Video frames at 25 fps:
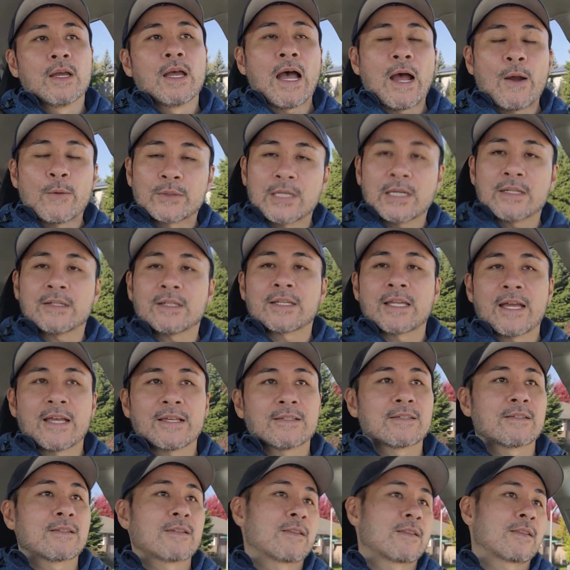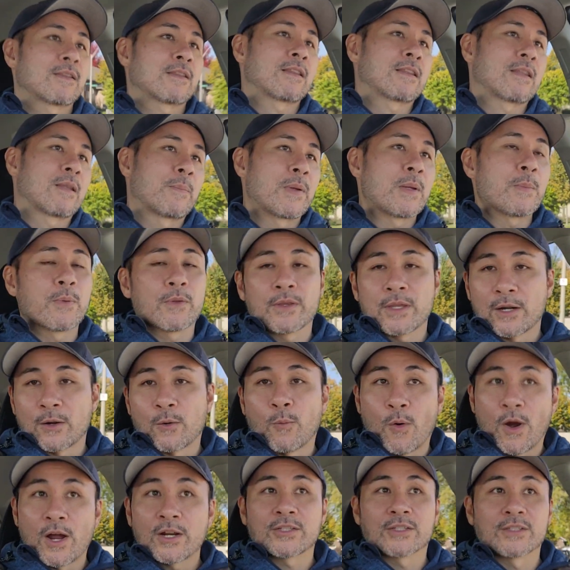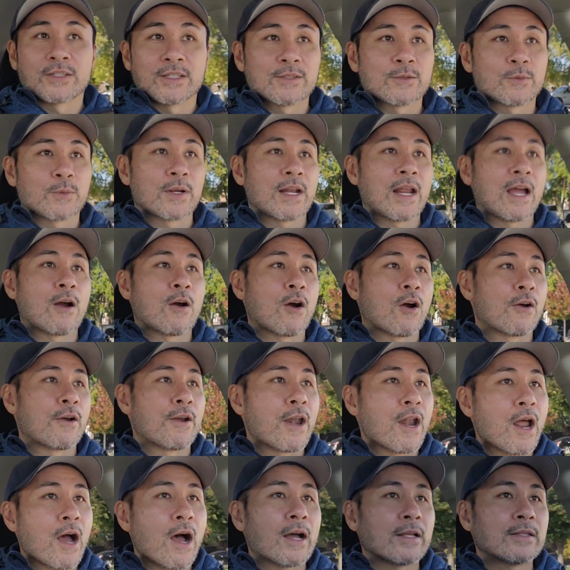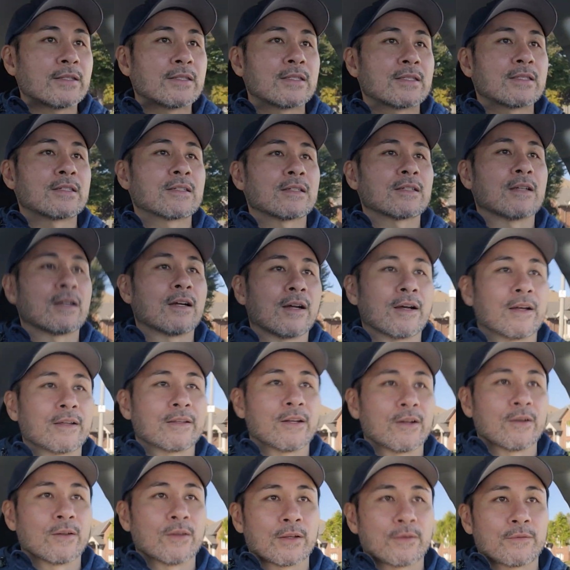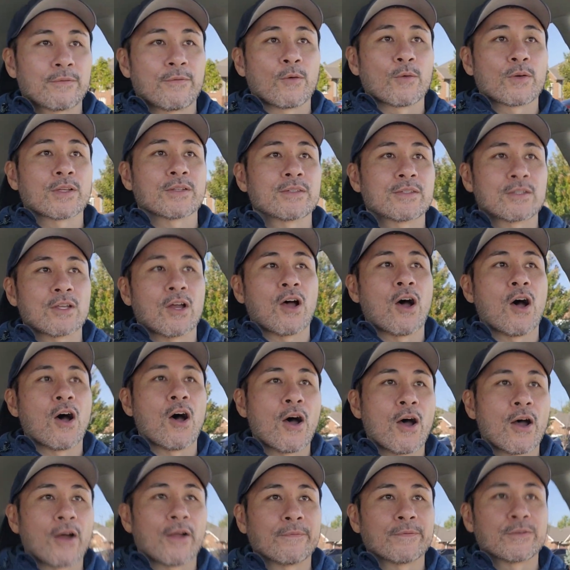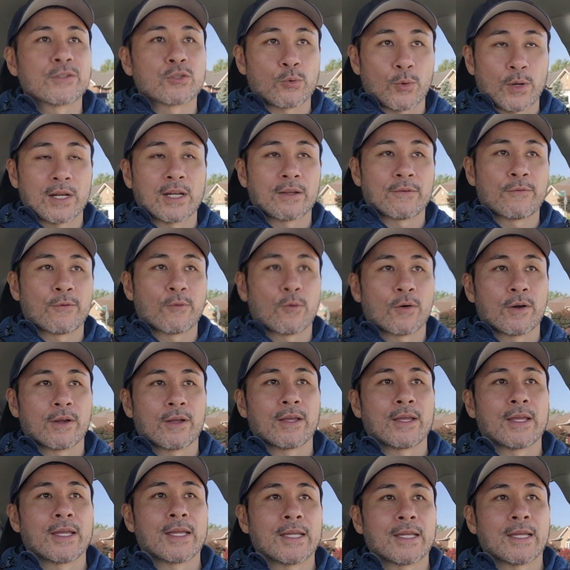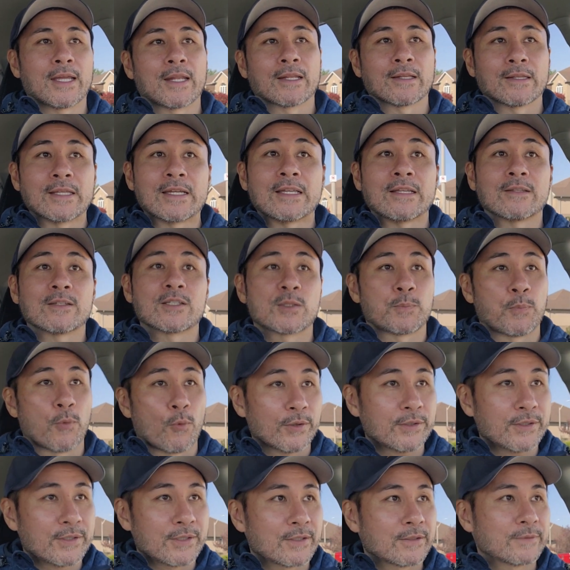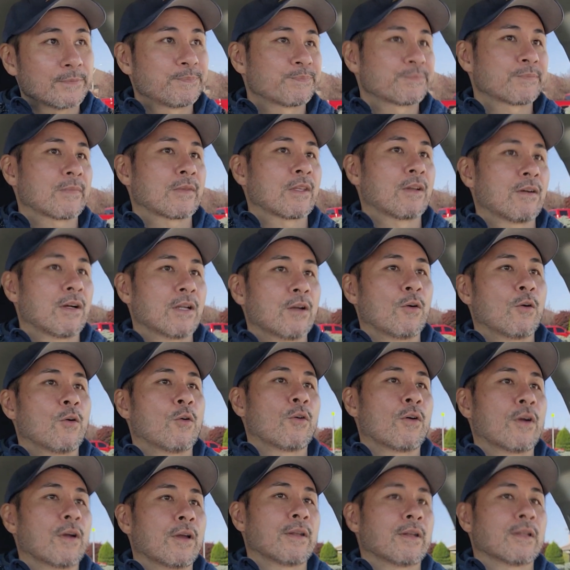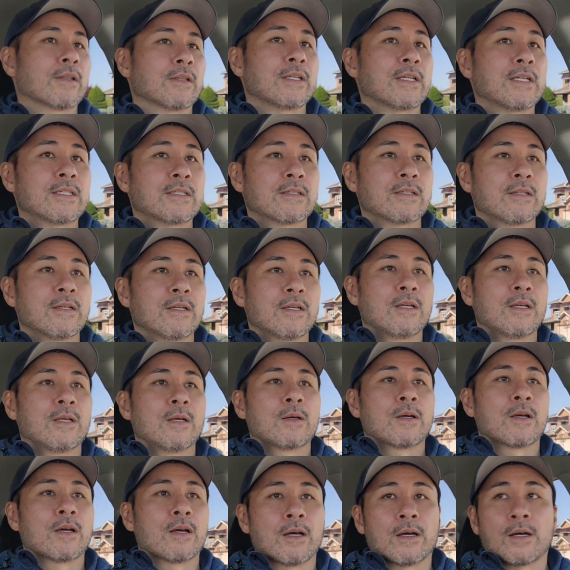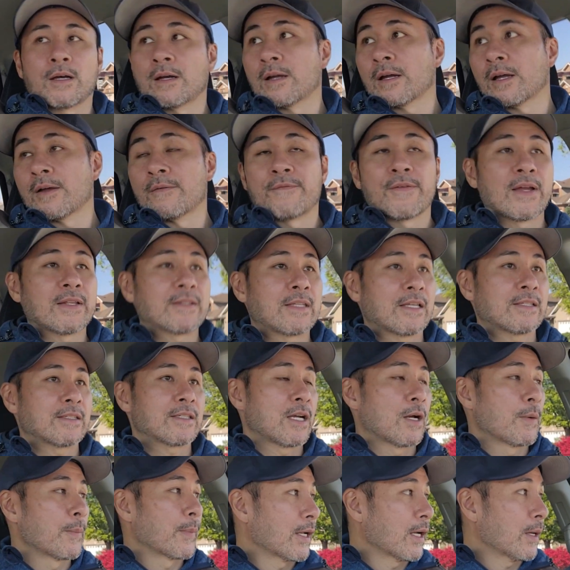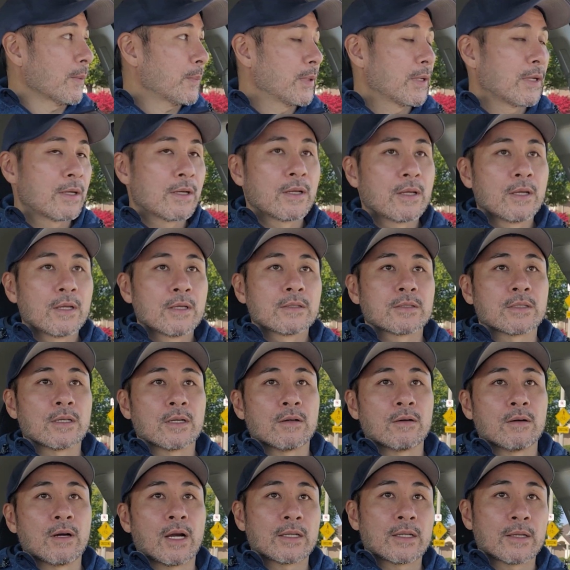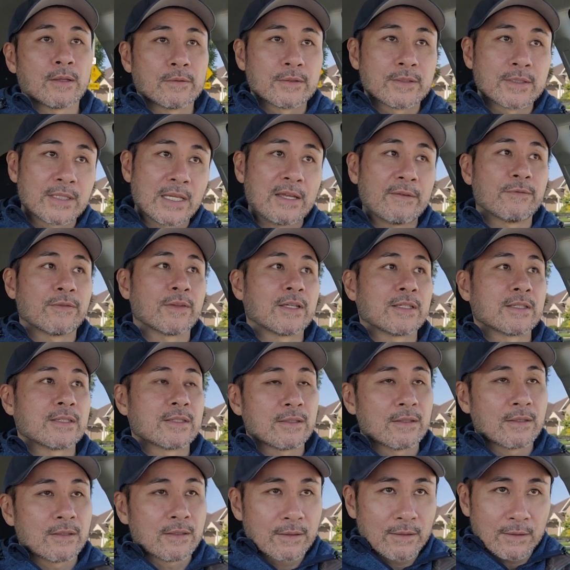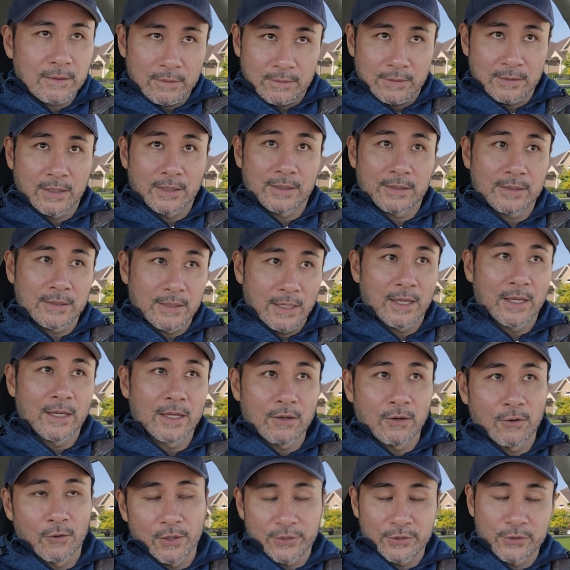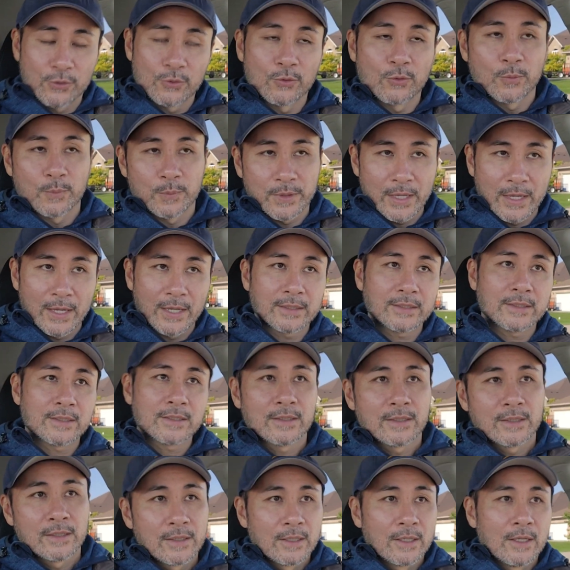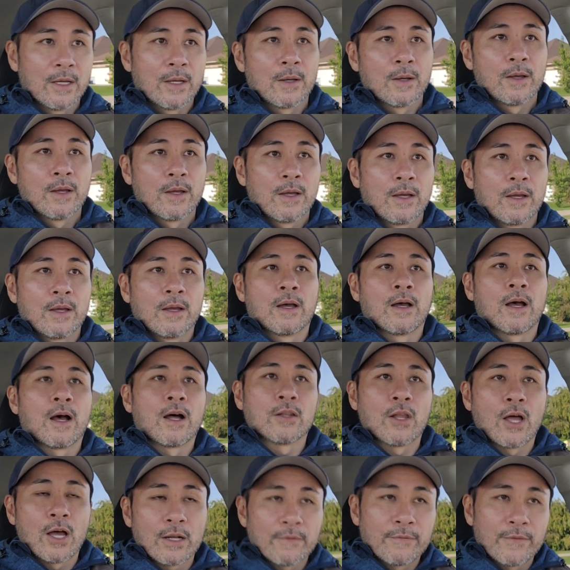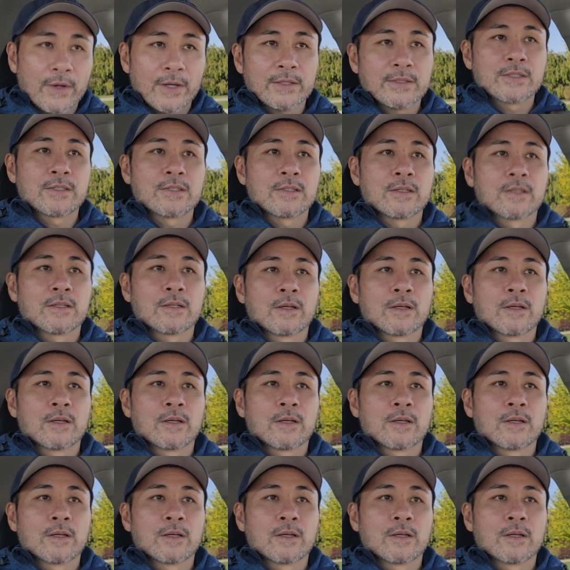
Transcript: I would tend to guess the people that are watching this right now are not, like focused on training for an elite sport, right? Or an elite event that's coming up. So I can safely say or assume that a lot of us